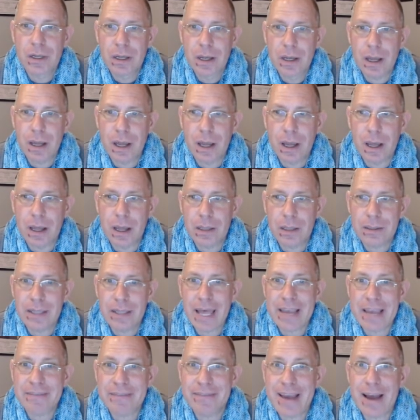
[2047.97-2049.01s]
uh,
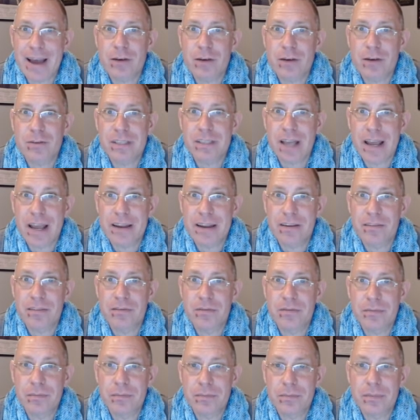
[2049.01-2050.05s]
life outside of
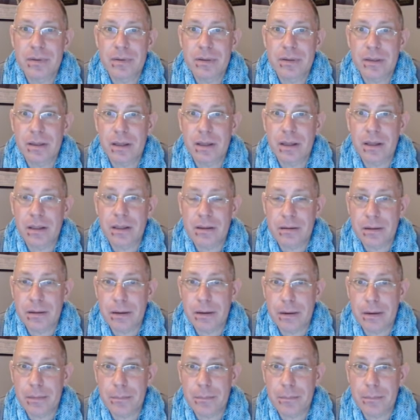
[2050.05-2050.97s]
the uh,